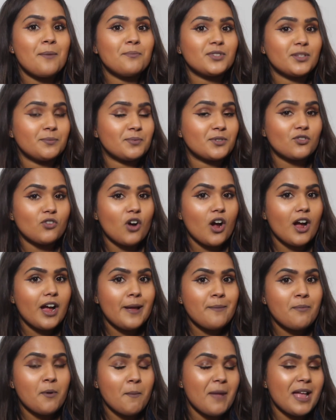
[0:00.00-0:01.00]

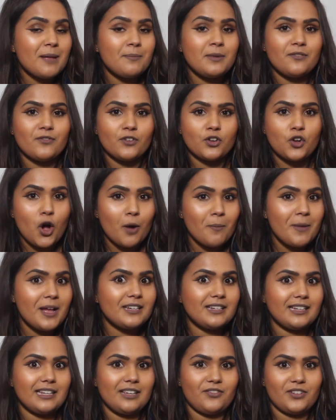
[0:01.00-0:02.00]
subscribe, maybe even
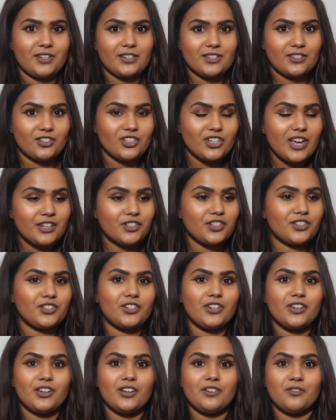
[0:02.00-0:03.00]
comment, leaving a
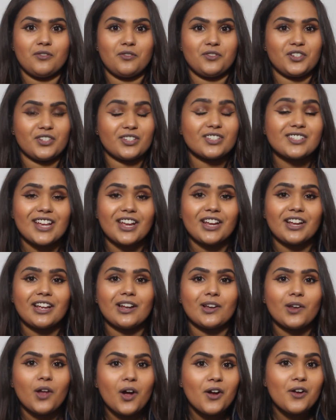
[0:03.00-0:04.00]
suggestion or just saying
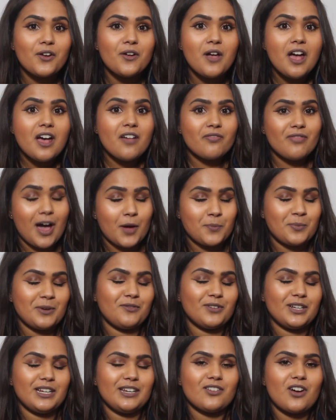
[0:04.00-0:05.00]
hello. That would be
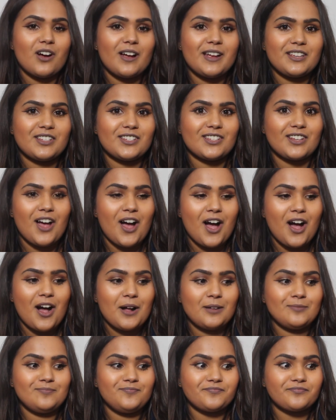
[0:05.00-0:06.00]
really nice.
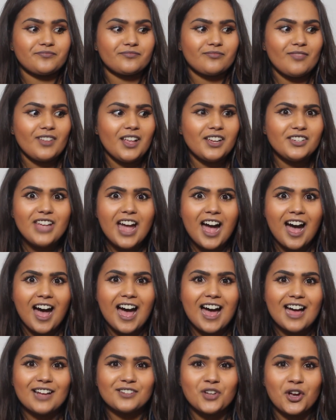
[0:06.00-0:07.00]

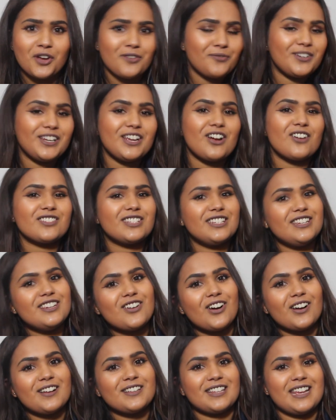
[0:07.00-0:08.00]
Yeah, and hopefully I'll see you
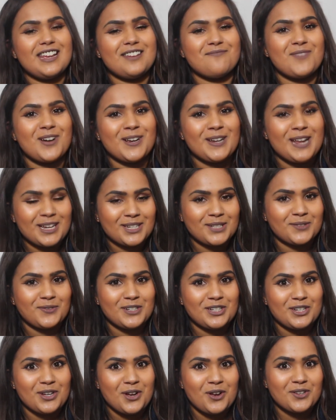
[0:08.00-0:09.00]
guys in my next
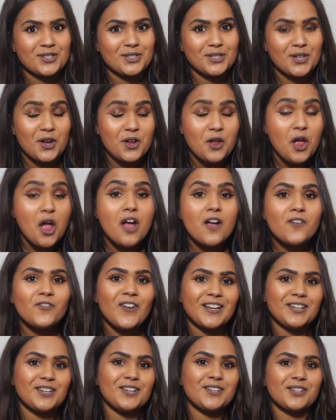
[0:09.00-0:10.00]
video. So
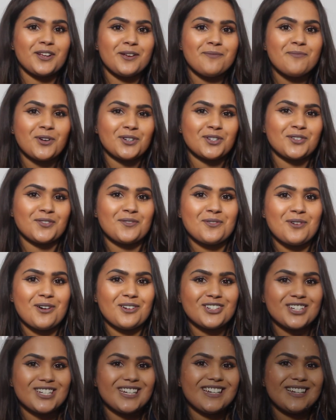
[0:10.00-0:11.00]
thank you so much for
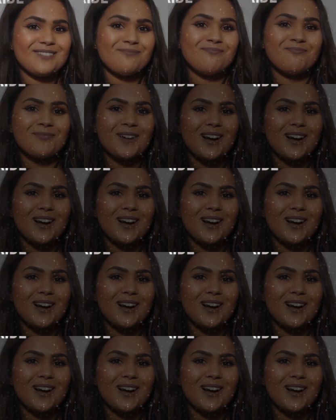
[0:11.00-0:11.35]
watching.